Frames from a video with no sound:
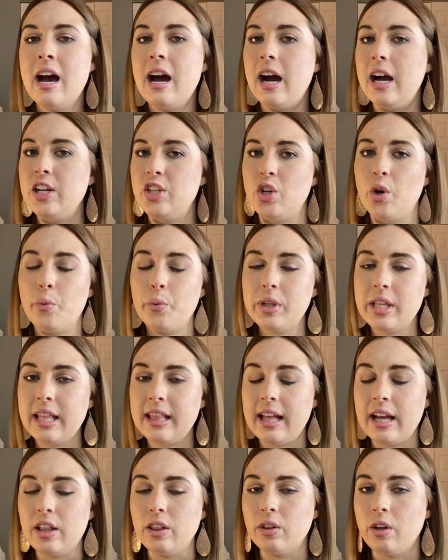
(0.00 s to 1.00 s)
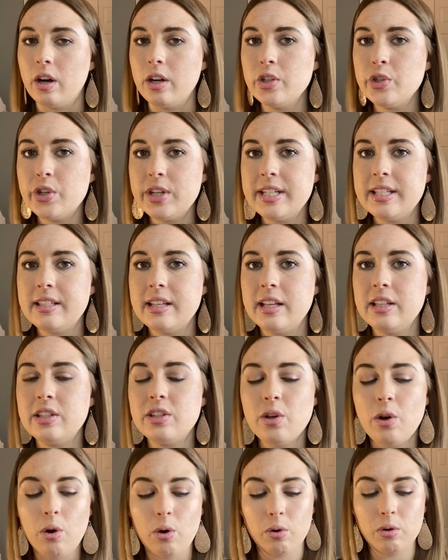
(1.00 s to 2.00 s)
I don't really like laundry scents
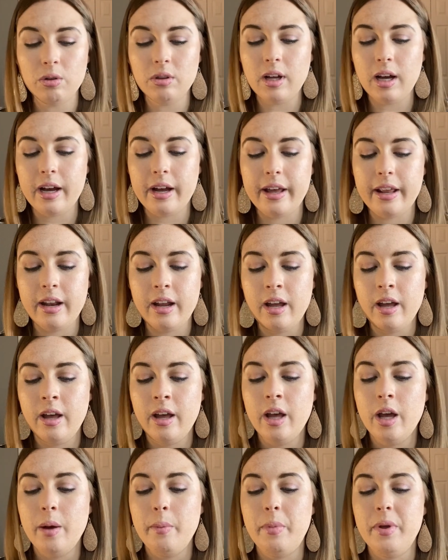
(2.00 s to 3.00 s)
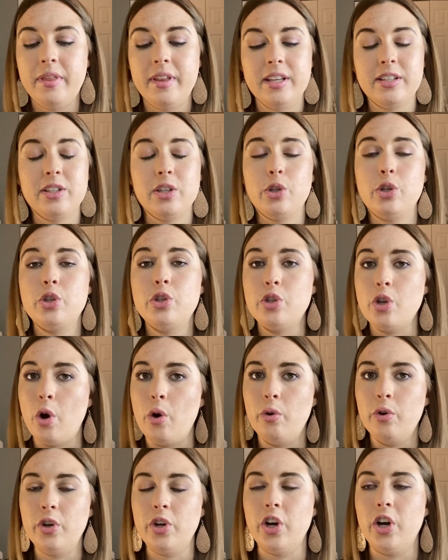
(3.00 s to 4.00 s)
a whole lot, but this is
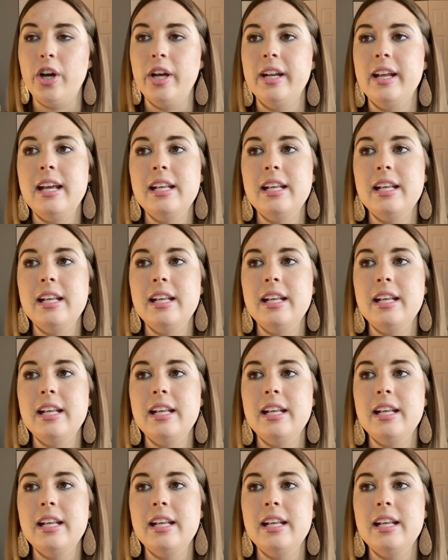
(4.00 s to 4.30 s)
so good.